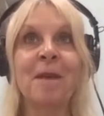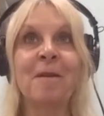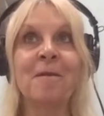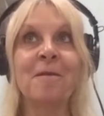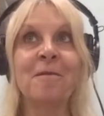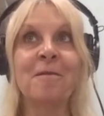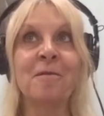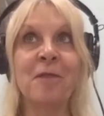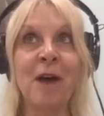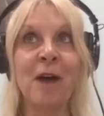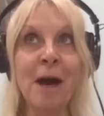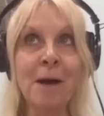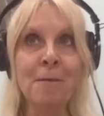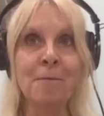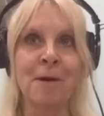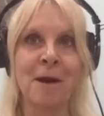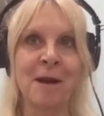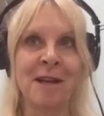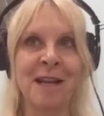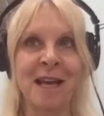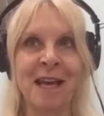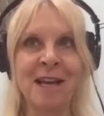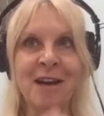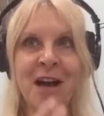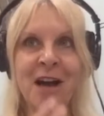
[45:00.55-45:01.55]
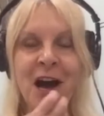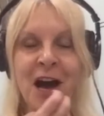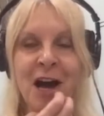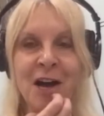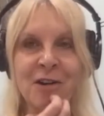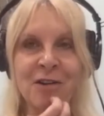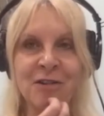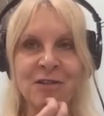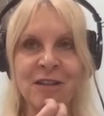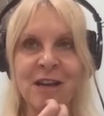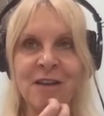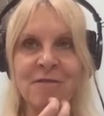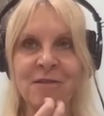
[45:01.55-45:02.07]
vibrate at a higher
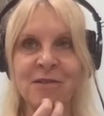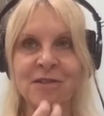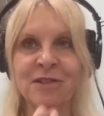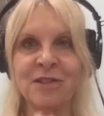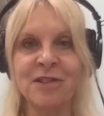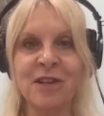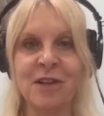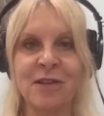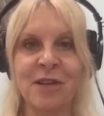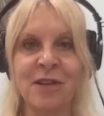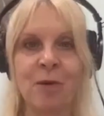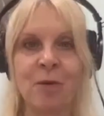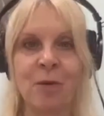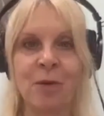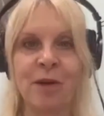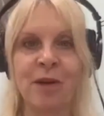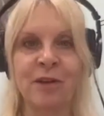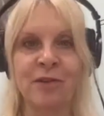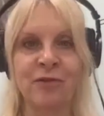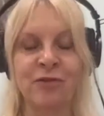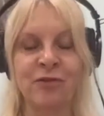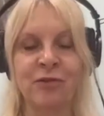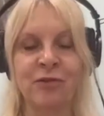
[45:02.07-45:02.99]
level so that we could truly